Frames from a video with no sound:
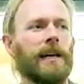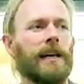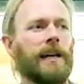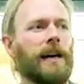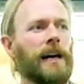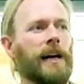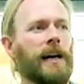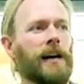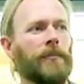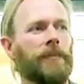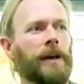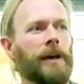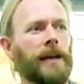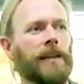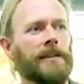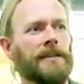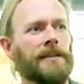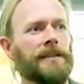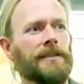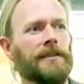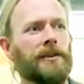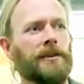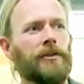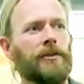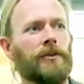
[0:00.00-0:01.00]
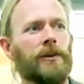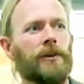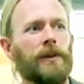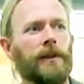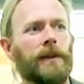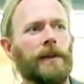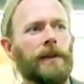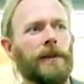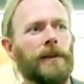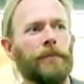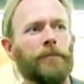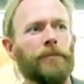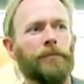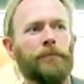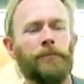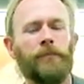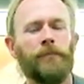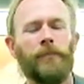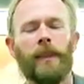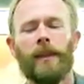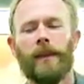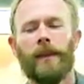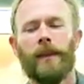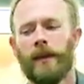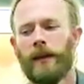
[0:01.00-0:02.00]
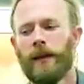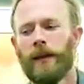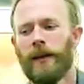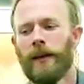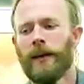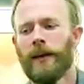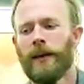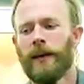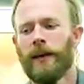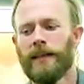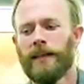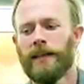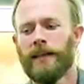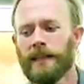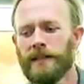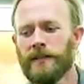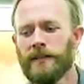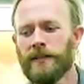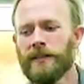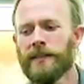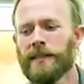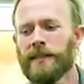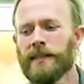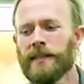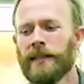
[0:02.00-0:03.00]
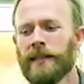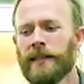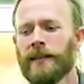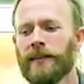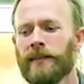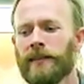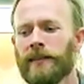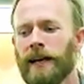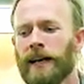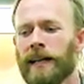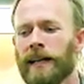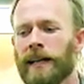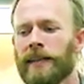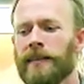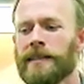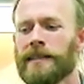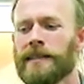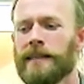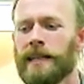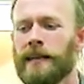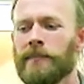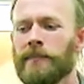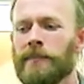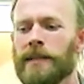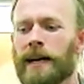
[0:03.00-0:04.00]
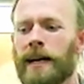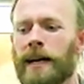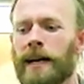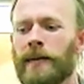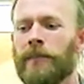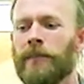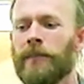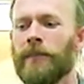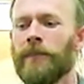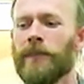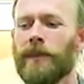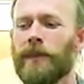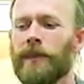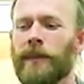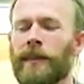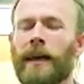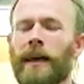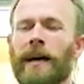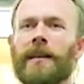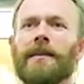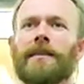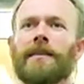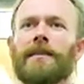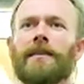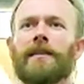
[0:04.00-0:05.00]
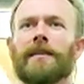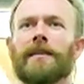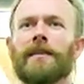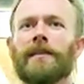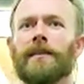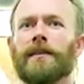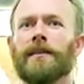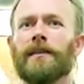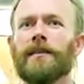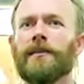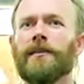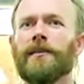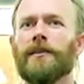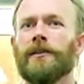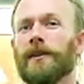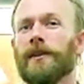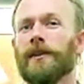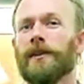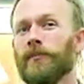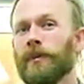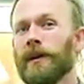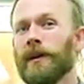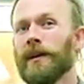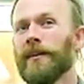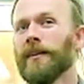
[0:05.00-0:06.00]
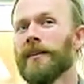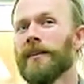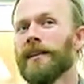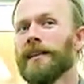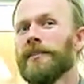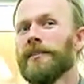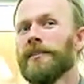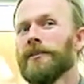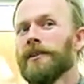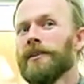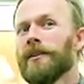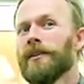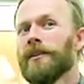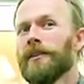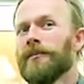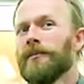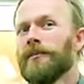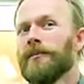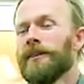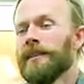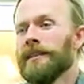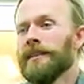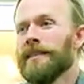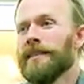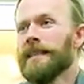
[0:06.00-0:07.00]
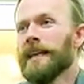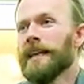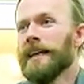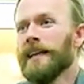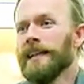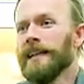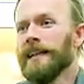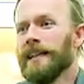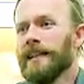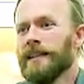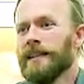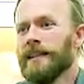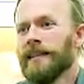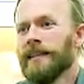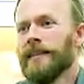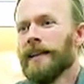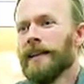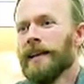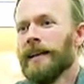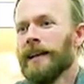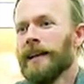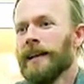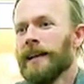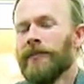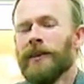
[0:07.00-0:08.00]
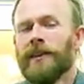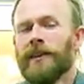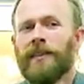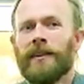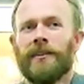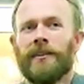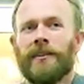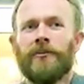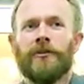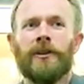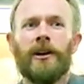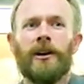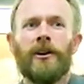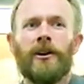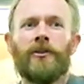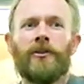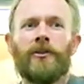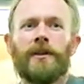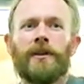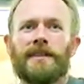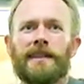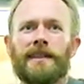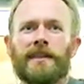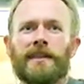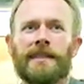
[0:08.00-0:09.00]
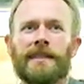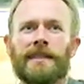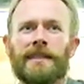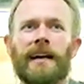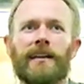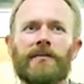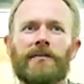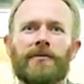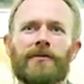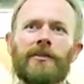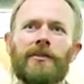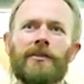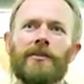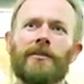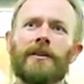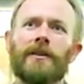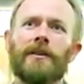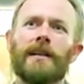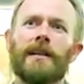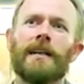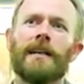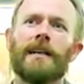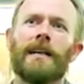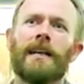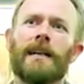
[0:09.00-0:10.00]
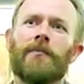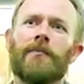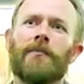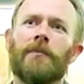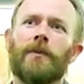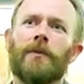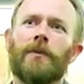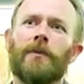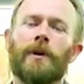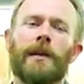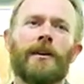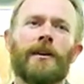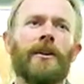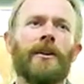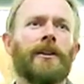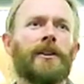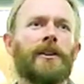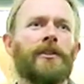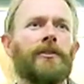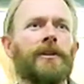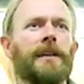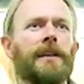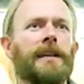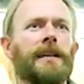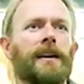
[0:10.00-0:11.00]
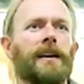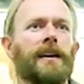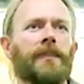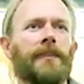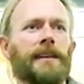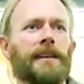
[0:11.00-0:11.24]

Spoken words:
And so it's interesting that at the same time that empirically you can only really say that everything you know is inside of you, we can all agree on